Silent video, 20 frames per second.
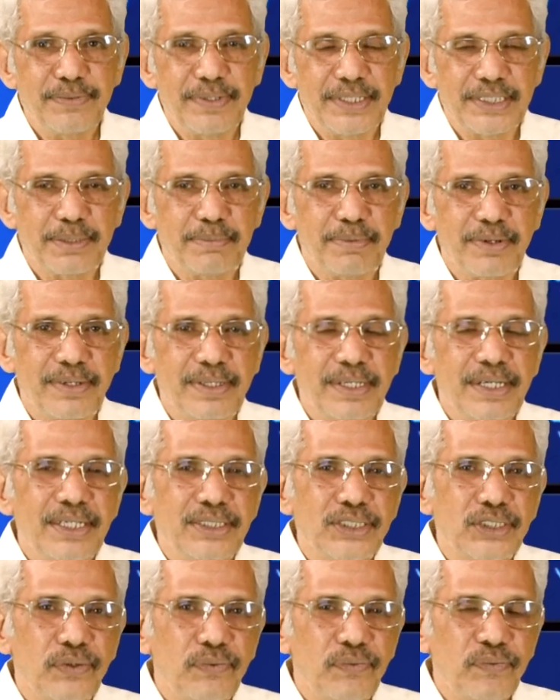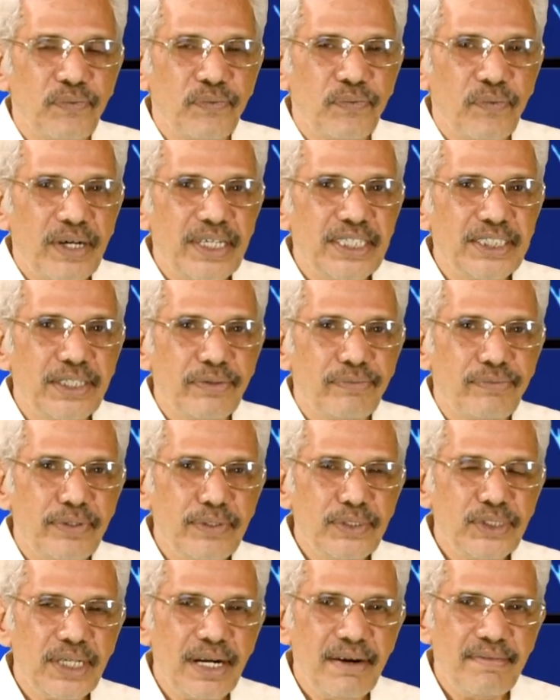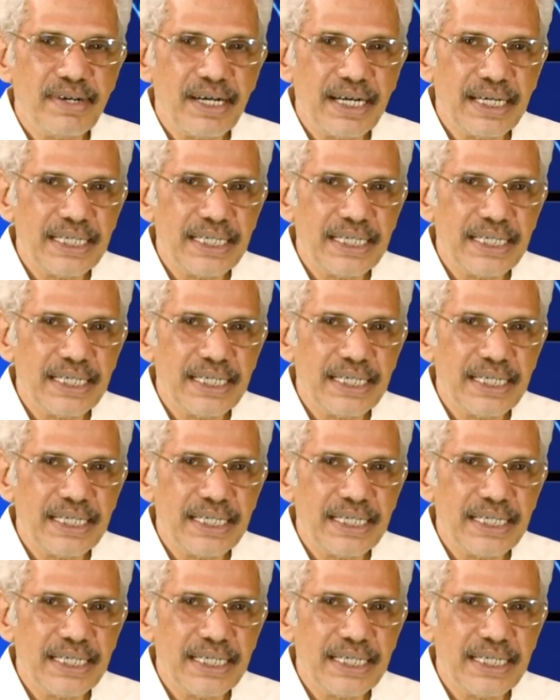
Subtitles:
feasible. So what is the future of drug